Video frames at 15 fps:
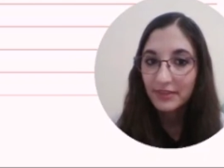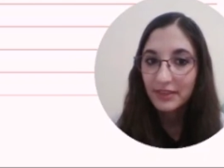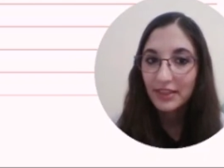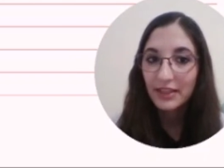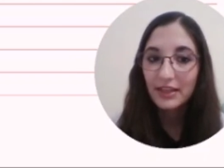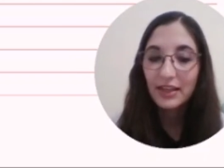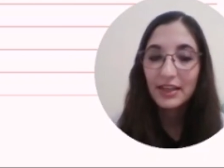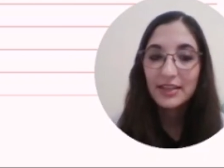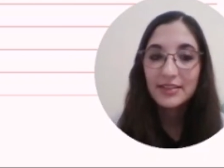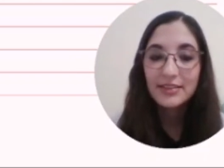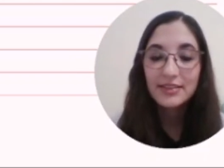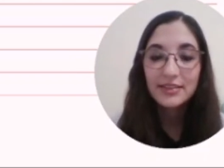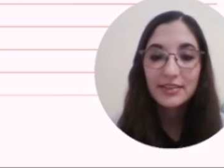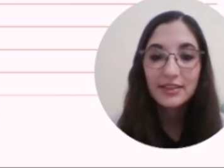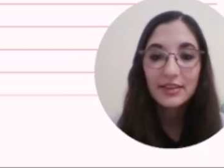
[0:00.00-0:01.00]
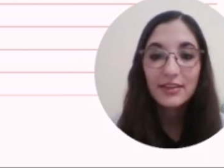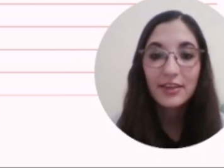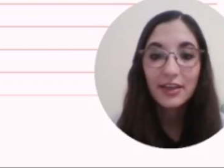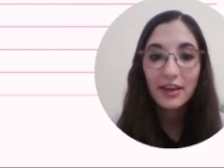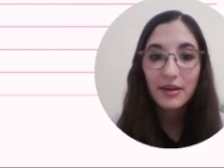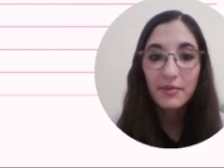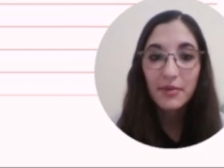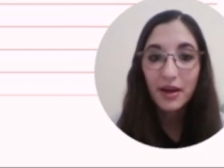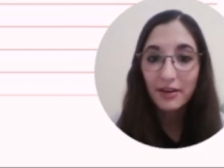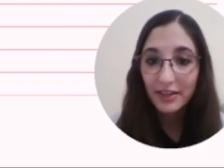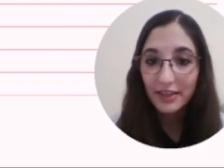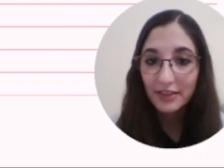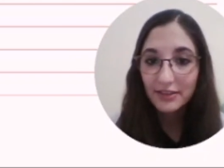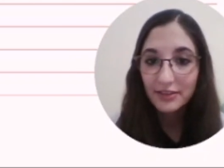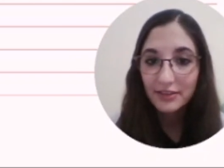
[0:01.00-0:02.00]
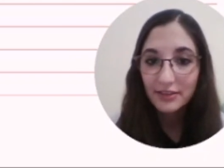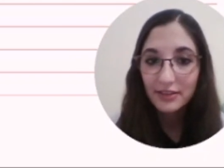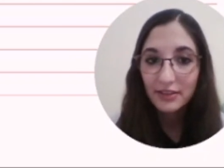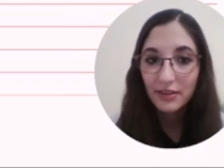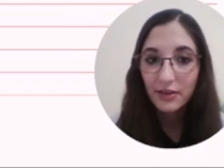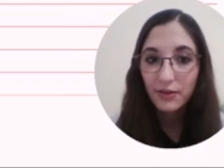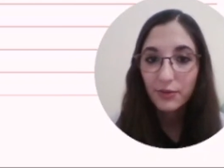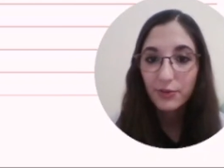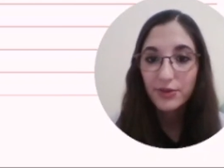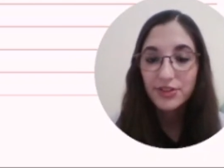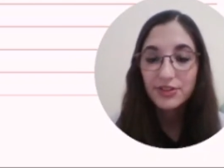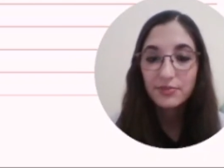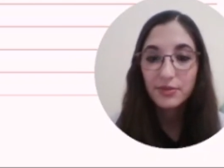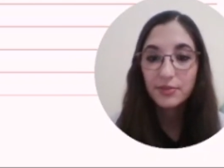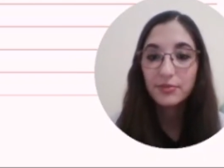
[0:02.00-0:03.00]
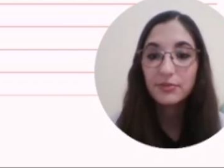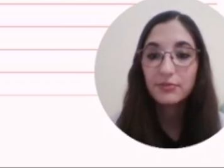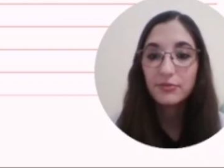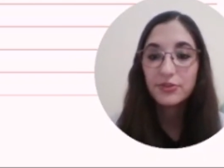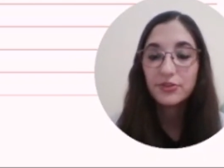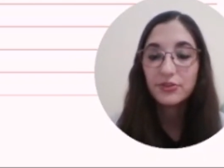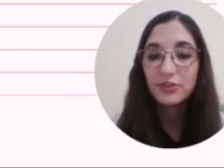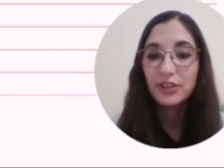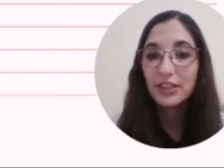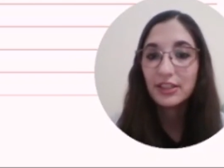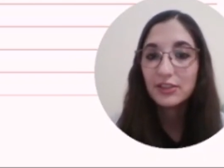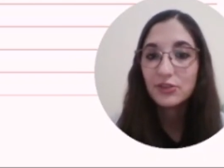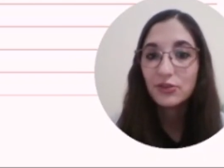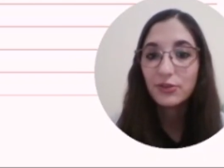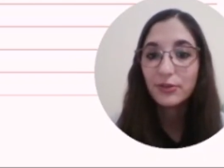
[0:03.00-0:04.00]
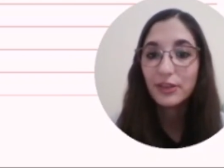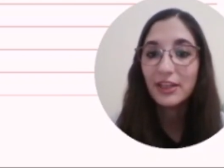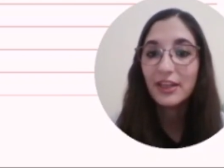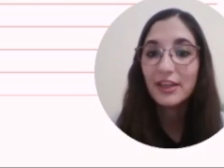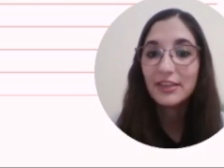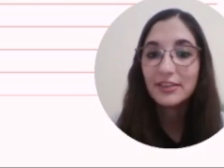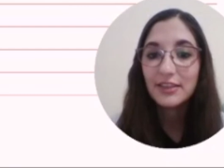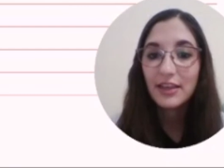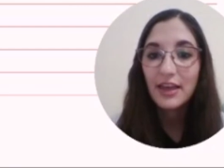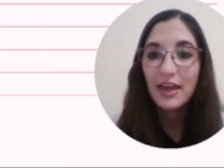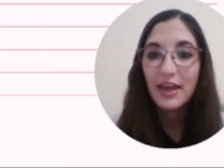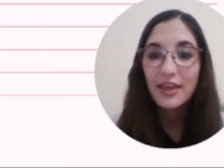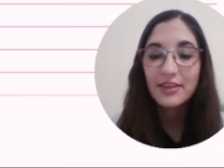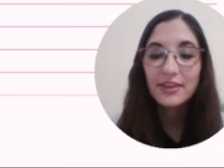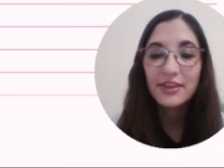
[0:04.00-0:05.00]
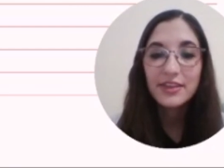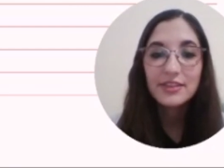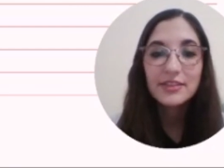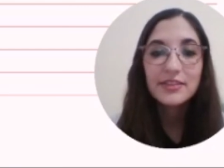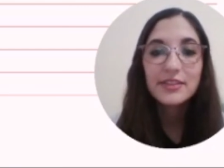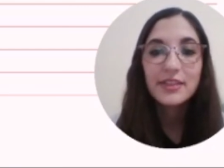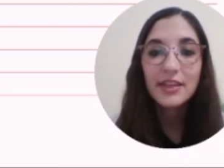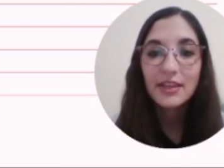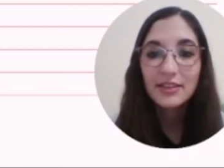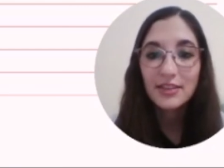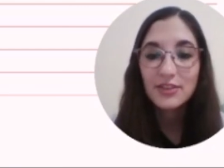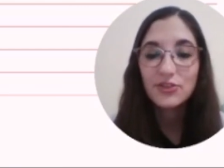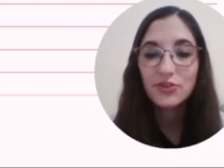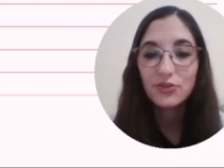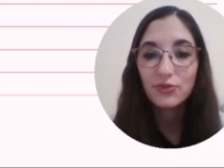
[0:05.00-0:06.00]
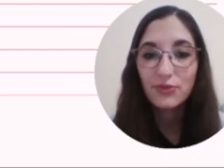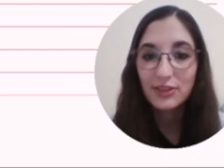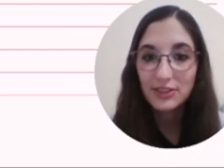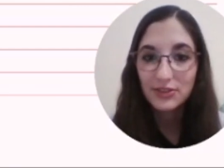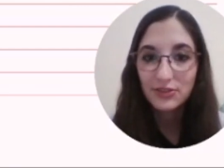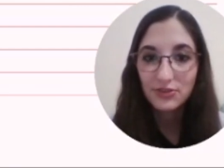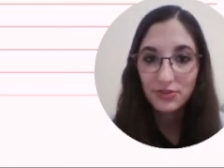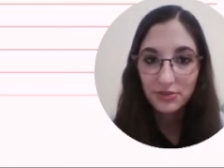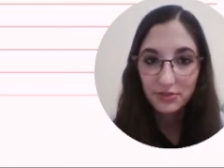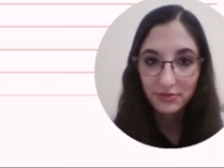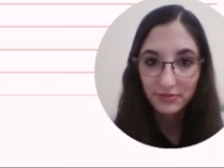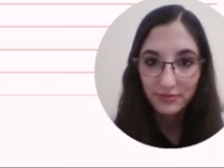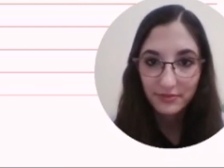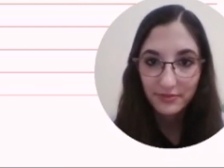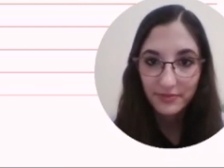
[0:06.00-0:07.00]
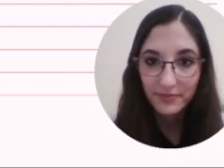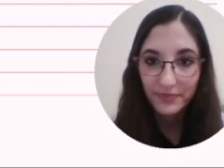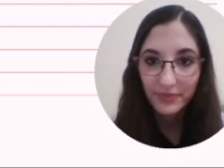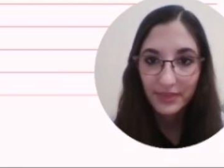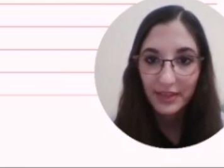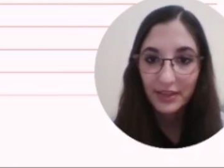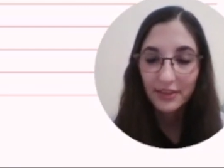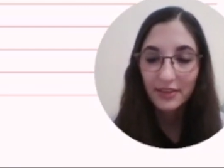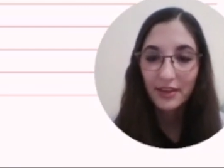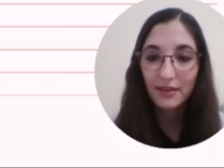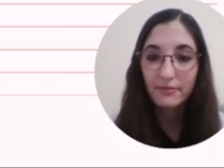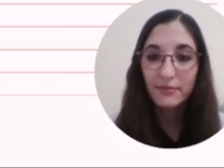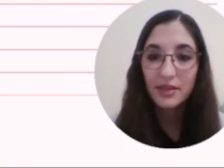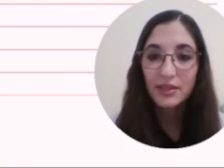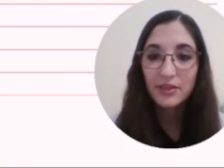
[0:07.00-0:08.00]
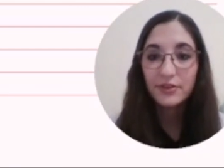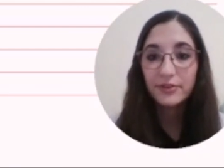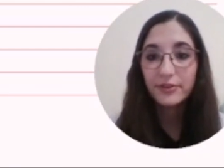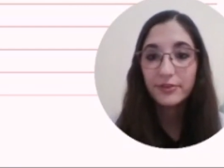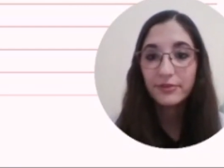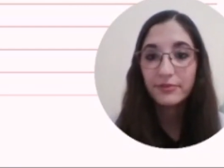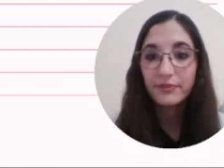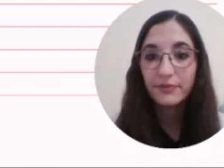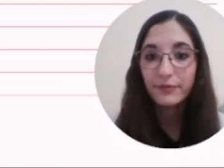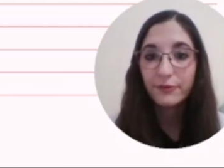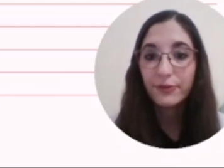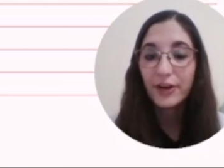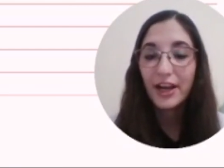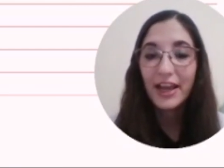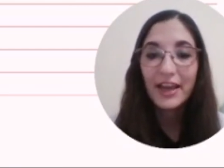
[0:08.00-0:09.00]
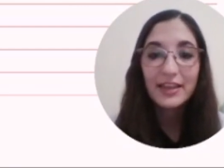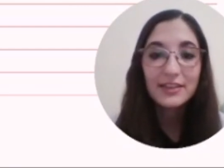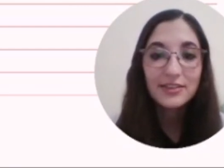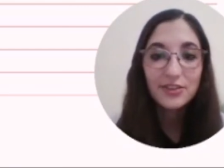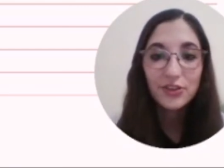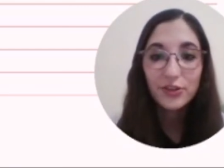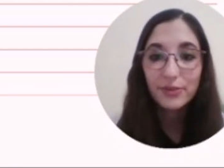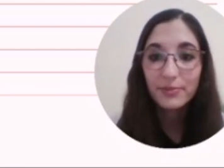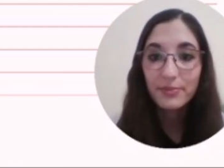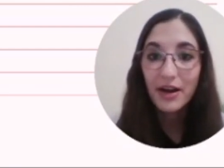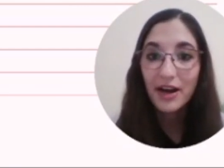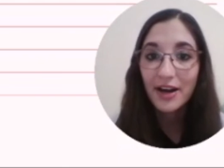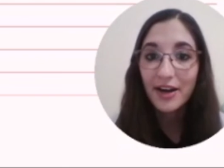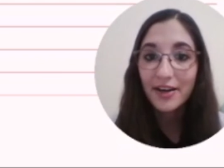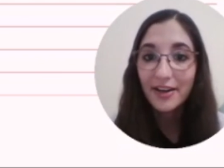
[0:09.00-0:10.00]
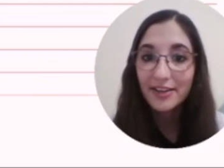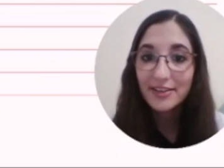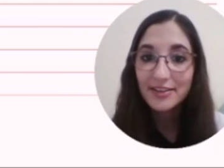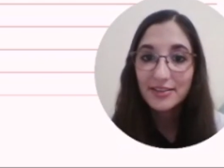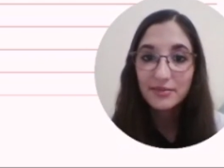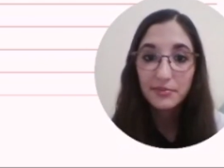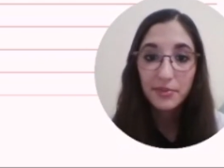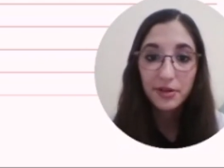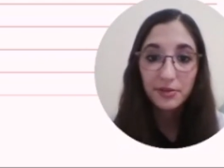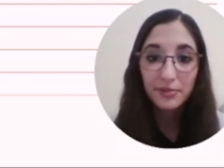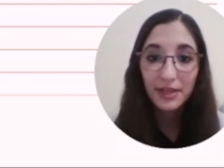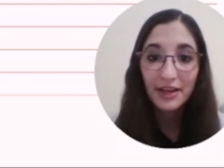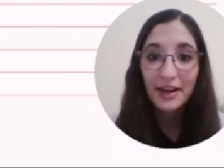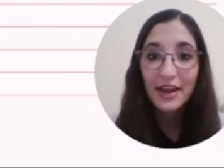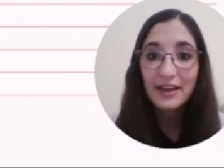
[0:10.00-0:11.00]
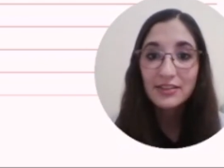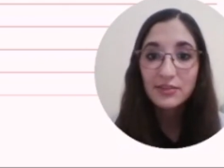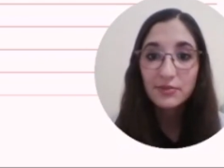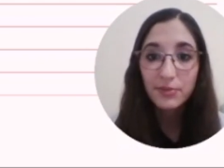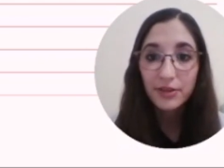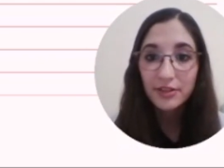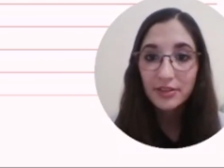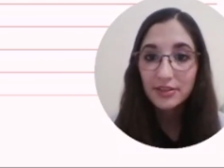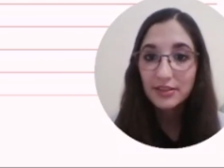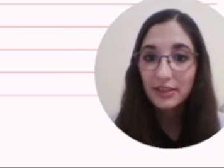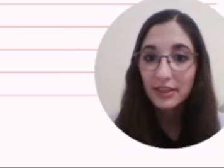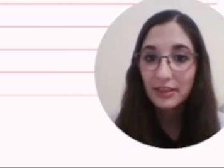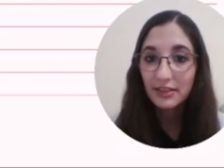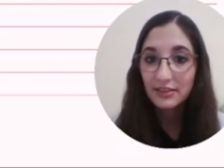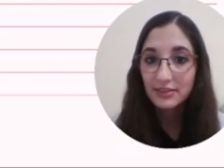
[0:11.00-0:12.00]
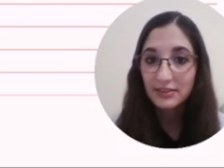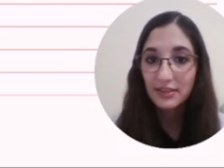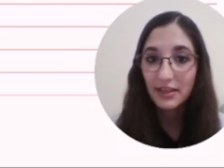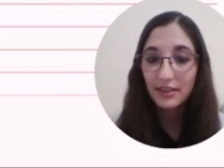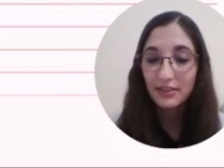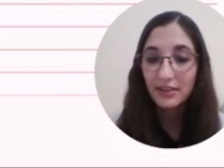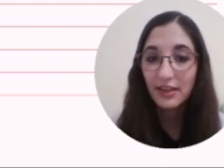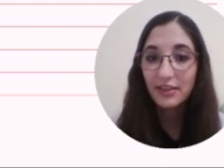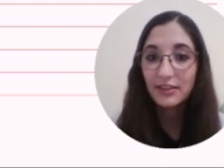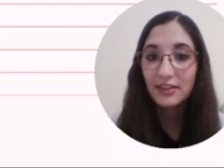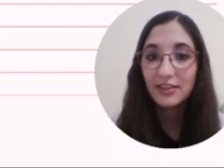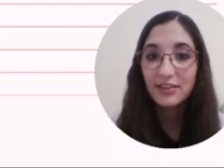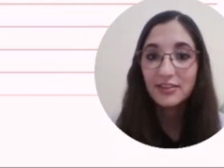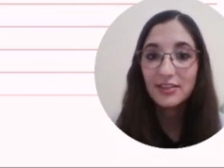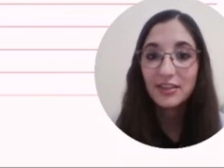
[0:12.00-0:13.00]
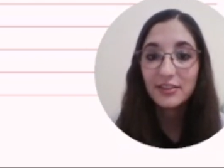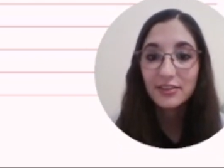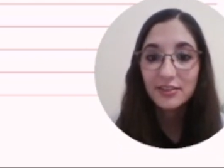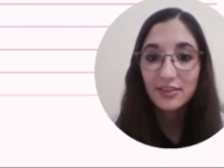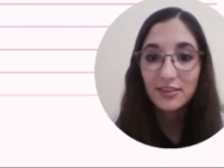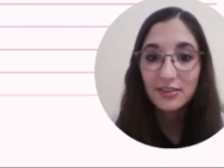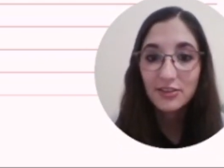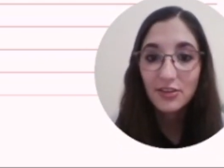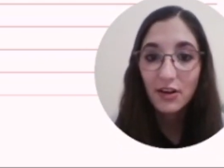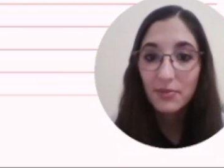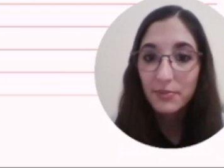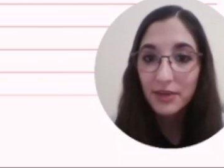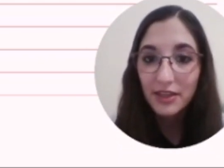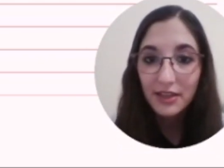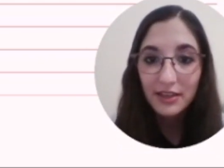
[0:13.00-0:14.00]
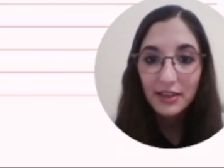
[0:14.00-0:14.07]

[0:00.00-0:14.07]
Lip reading: Let's think about it. Which people would you need to create this thing that you want to do? It can be your friends, your parents, maybe an expert in a certain topic.